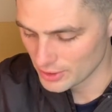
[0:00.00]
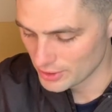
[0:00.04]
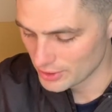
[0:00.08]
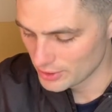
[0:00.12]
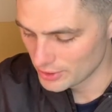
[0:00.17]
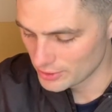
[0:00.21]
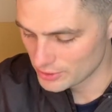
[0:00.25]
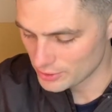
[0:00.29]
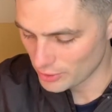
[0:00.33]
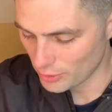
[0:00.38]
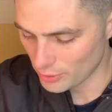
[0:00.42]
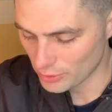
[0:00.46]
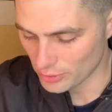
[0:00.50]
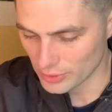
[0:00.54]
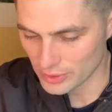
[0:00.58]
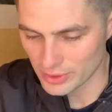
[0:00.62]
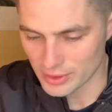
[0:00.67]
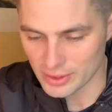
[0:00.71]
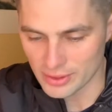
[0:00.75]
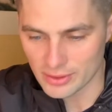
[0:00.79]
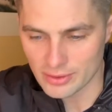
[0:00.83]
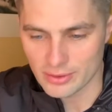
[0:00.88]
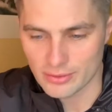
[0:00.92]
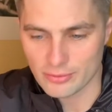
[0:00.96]

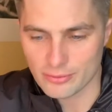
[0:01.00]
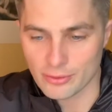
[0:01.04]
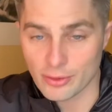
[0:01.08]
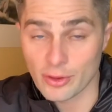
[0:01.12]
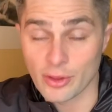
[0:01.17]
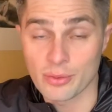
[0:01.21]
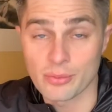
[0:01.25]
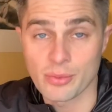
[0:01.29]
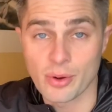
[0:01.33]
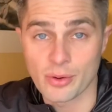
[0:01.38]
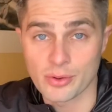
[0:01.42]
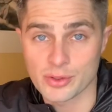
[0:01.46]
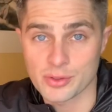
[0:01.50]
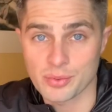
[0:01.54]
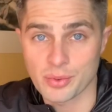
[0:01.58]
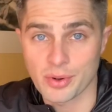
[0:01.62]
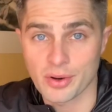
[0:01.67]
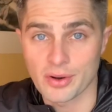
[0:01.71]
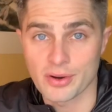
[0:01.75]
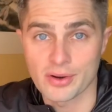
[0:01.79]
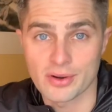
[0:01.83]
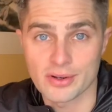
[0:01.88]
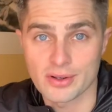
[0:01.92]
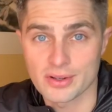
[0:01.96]
totally, for the most
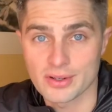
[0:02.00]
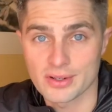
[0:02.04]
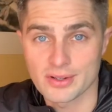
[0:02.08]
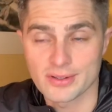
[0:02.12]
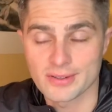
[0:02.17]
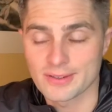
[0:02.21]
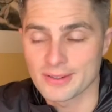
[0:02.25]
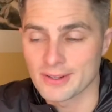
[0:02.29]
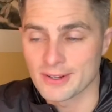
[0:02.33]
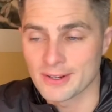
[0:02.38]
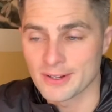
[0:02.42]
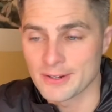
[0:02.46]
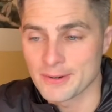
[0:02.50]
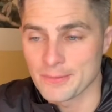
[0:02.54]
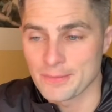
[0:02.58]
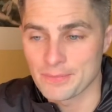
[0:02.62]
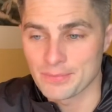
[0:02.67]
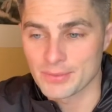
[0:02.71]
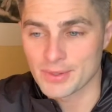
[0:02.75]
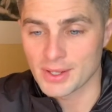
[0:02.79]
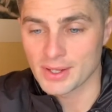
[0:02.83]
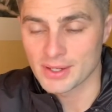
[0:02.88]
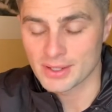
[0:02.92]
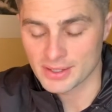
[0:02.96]
part,
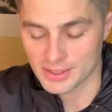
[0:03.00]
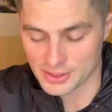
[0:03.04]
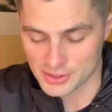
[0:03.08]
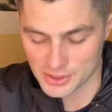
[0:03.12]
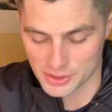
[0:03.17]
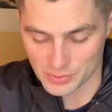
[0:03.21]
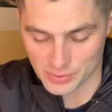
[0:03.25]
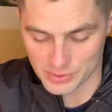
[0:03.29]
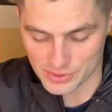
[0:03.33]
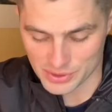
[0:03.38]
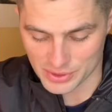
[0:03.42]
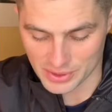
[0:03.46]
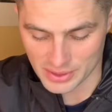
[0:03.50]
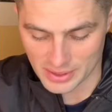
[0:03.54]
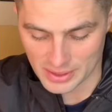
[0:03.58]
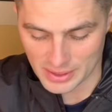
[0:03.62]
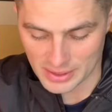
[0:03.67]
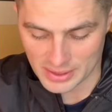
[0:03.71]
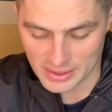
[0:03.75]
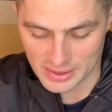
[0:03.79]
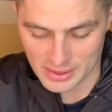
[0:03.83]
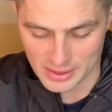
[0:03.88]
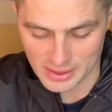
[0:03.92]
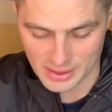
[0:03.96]
going to get you what you
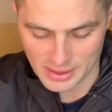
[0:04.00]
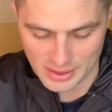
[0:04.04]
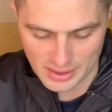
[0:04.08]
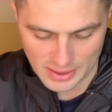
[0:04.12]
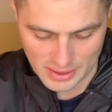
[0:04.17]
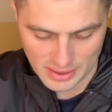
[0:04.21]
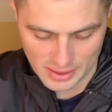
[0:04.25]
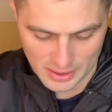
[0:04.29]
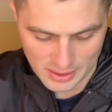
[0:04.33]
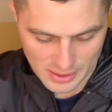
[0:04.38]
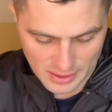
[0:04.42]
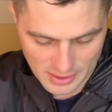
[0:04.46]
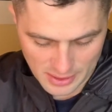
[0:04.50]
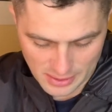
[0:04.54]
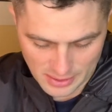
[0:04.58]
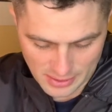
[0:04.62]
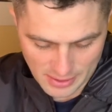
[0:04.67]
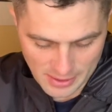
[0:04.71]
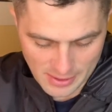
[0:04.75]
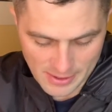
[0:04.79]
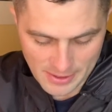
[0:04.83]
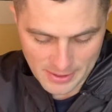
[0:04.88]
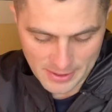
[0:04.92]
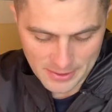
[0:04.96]
need,
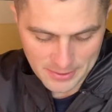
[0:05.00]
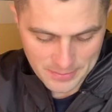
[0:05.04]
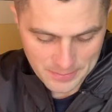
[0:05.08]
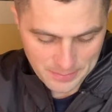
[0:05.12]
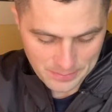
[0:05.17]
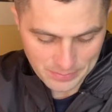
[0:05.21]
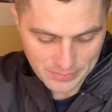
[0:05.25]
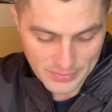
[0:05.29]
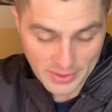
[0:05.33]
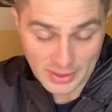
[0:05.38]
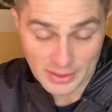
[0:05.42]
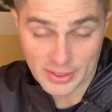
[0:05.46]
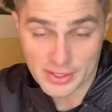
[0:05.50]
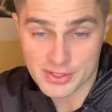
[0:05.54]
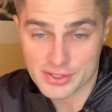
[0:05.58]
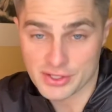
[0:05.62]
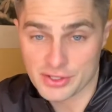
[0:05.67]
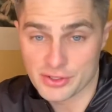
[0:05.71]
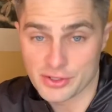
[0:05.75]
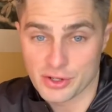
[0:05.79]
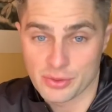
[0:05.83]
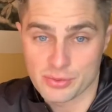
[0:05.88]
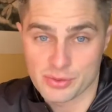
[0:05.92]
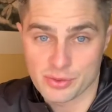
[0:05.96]
at least in
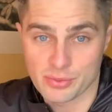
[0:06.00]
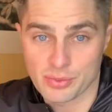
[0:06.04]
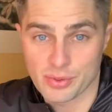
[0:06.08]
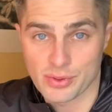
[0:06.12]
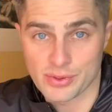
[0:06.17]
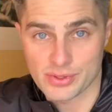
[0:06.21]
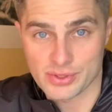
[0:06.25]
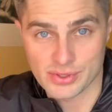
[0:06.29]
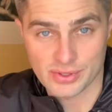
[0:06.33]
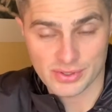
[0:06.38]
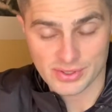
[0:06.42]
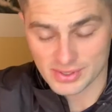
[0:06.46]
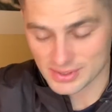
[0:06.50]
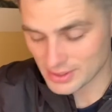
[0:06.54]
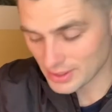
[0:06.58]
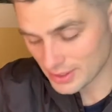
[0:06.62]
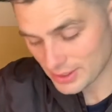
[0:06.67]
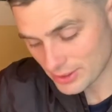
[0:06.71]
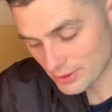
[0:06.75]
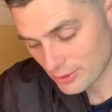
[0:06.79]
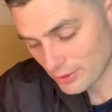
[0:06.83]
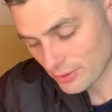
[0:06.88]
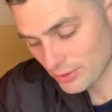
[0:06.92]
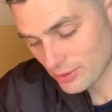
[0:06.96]
terms of personal study
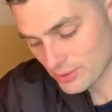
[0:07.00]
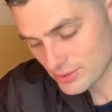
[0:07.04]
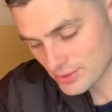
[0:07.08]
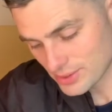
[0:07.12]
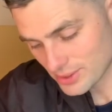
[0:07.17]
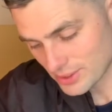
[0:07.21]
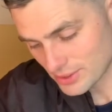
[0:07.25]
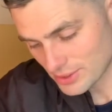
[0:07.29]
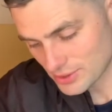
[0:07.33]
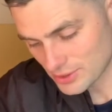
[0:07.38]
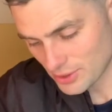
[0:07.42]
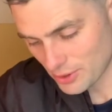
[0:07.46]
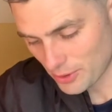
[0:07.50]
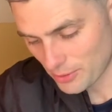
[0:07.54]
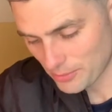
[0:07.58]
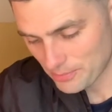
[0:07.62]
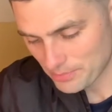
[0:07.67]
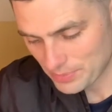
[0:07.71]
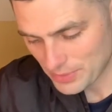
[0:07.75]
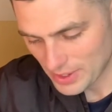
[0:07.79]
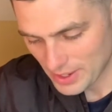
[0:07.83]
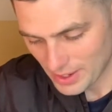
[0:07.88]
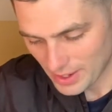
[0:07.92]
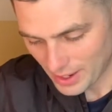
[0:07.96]
and all those things. So
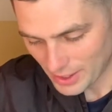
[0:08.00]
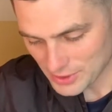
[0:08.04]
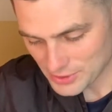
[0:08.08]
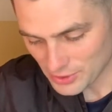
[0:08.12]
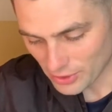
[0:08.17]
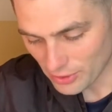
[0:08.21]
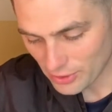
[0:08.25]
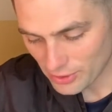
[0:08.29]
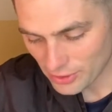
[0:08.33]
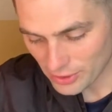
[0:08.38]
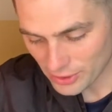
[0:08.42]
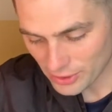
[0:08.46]
I started at